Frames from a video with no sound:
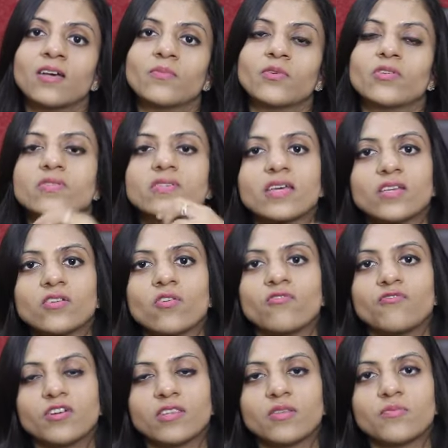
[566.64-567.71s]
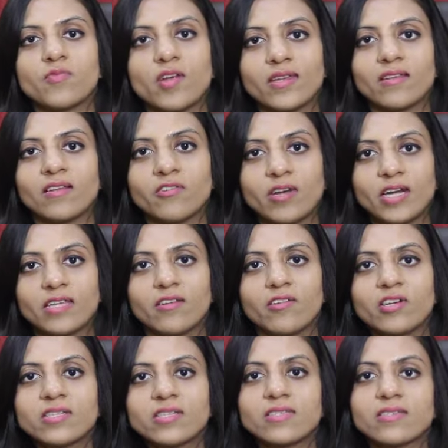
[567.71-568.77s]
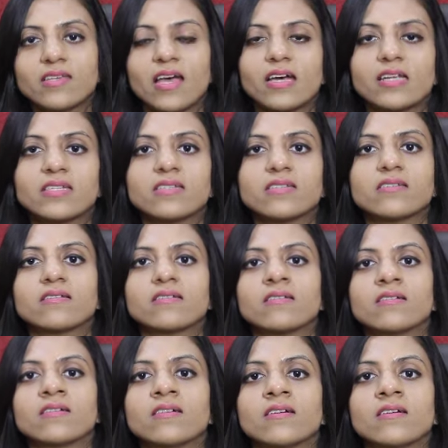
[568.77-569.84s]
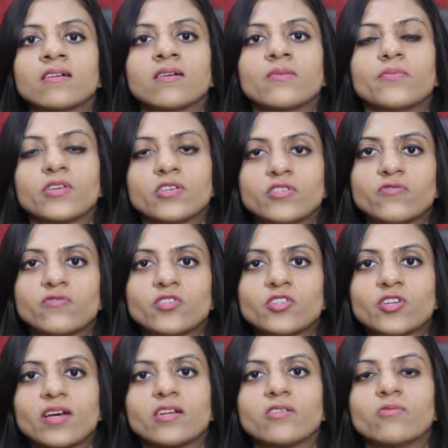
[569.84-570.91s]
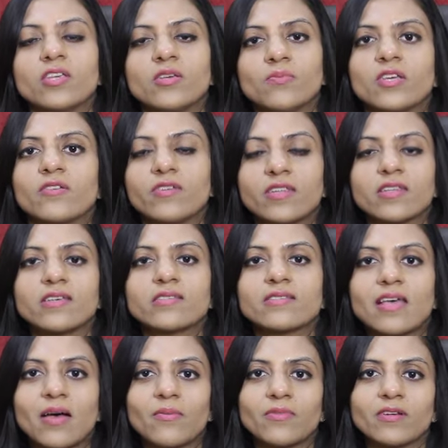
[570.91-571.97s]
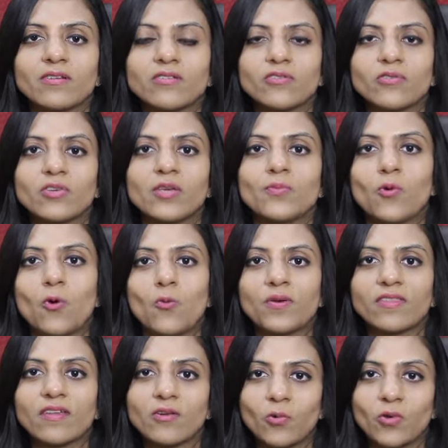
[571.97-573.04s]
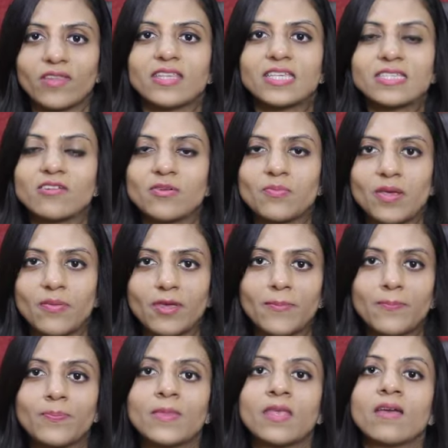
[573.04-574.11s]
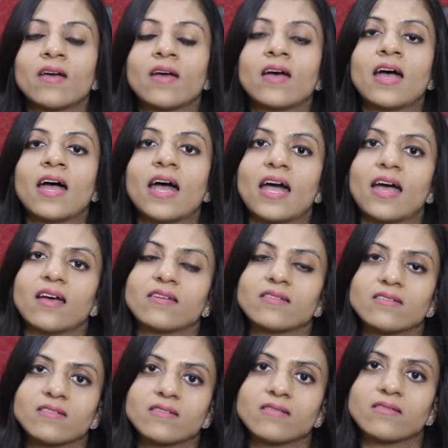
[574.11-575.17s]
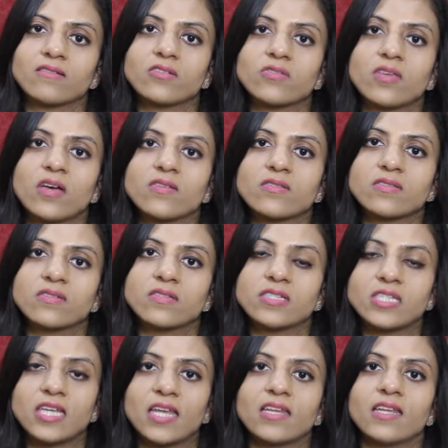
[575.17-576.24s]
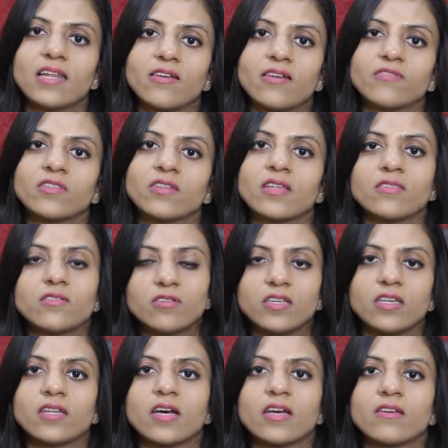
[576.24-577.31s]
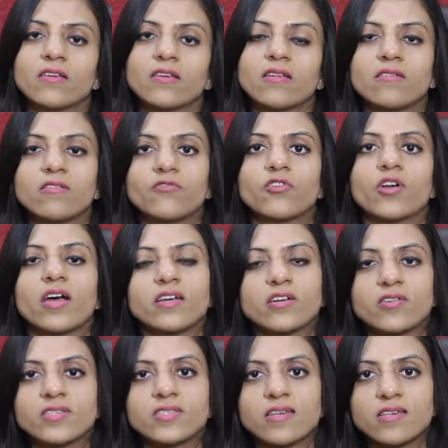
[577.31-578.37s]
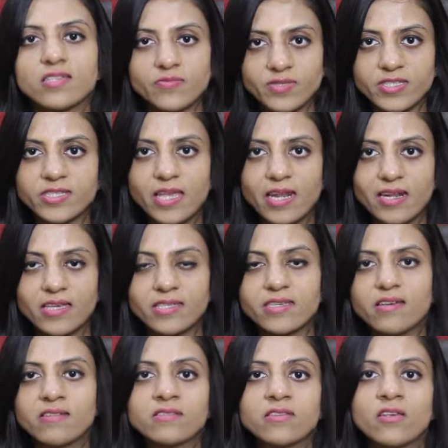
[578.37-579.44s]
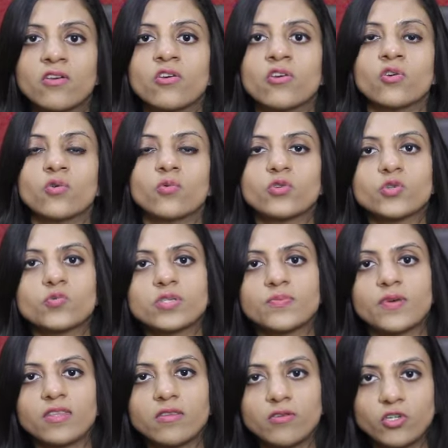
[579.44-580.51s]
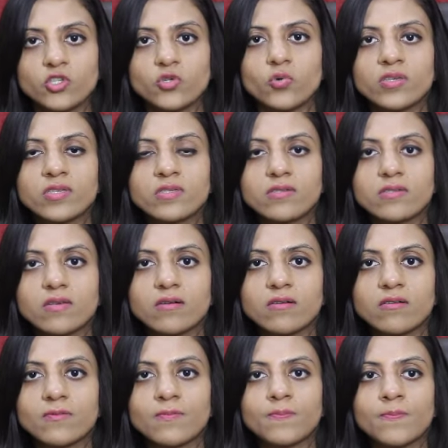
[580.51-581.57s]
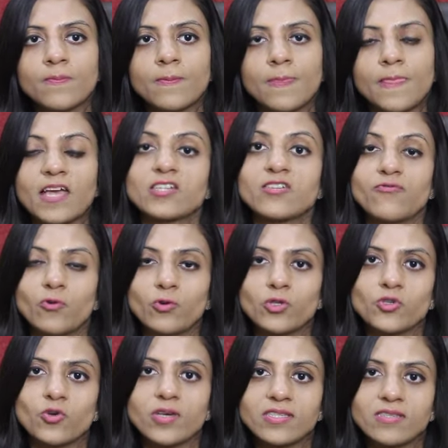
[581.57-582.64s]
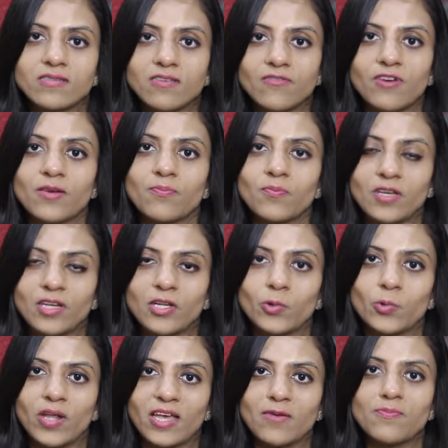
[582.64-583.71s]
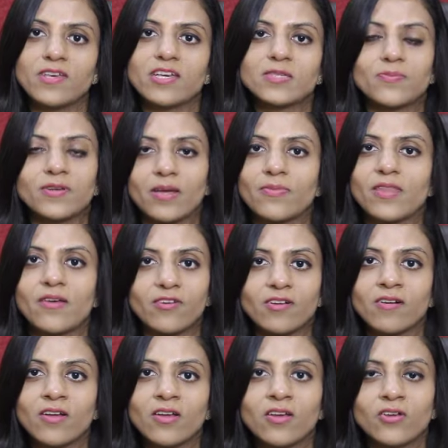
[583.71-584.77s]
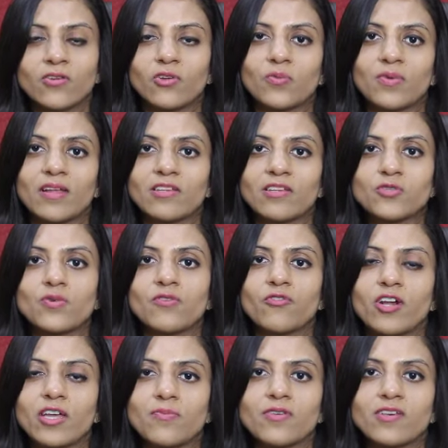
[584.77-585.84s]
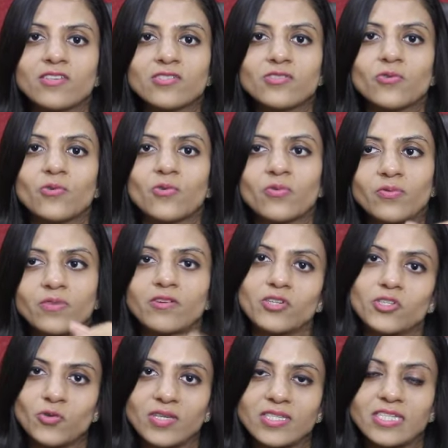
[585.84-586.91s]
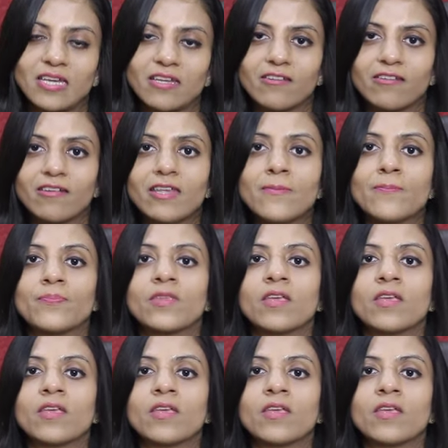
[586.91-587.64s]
because I did not fit the medical criteria, and uh, because of which I had to keep giving the exam and you know keep hoping that okay, this year maybe. And uh, two thousand ten, eleven, and thirteen, I cleared for I R S, Customs, and Central Excise, which was my third choice. Um, actually, fourth choice if I include I P S, but I'm never going to be eligible for I P S, so third choice technically.